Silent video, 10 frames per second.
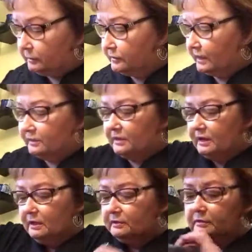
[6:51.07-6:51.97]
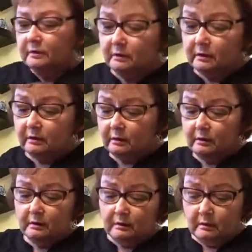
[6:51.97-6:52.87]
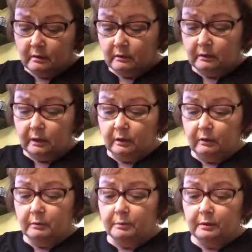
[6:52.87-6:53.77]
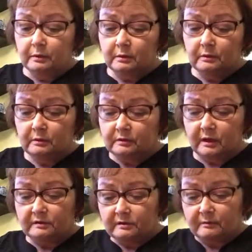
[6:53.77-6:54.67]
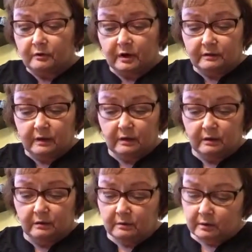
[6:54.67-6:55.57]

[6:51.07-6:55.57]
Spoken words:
Is that a size? Nope. It's got something right there.